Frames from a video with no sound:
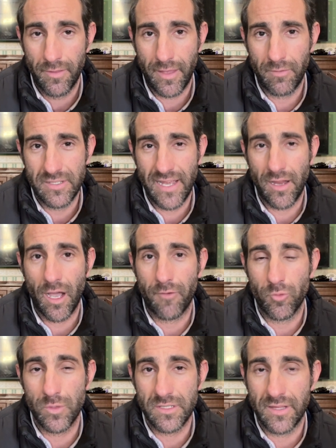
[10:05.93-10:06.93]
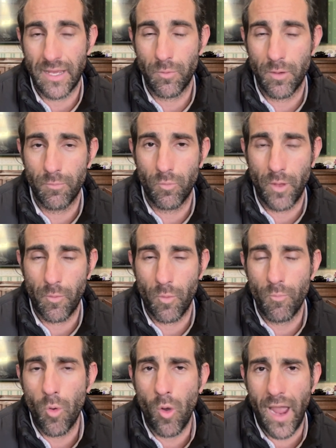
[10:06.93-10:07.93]
They said afterwards that they were
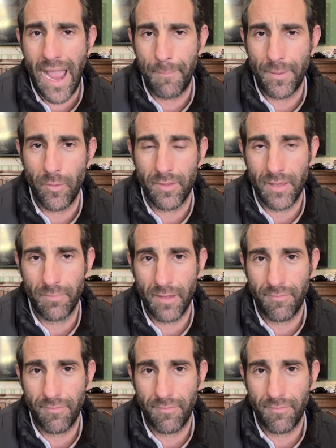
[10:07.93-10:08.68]
more happy with him.